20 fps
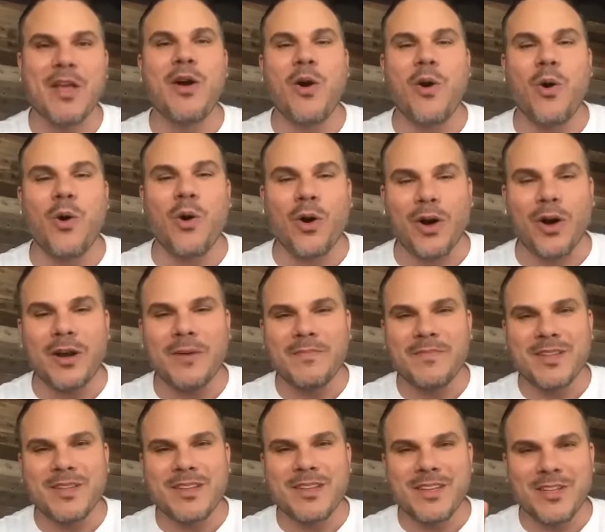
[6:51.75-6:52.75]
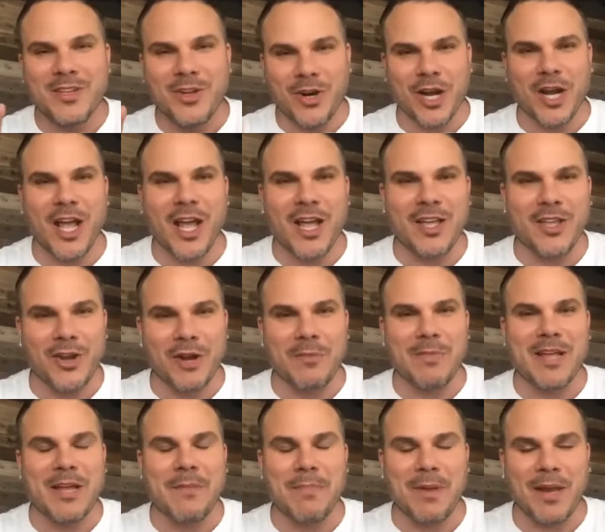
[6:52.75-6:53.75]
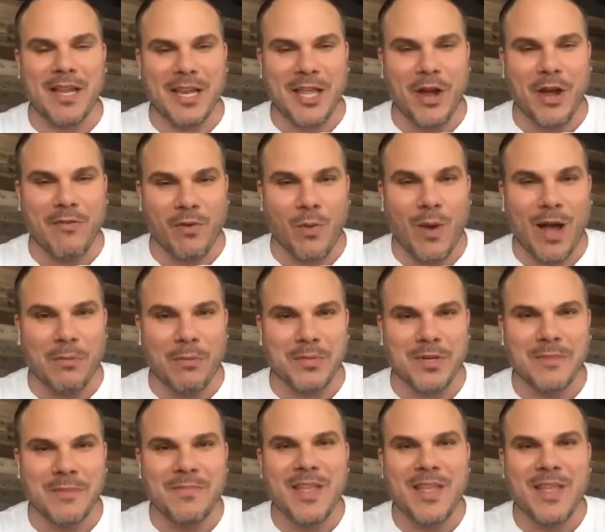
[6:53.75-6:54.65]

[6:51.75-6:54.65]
Or you're going to, you're going to be completely overwhelmed.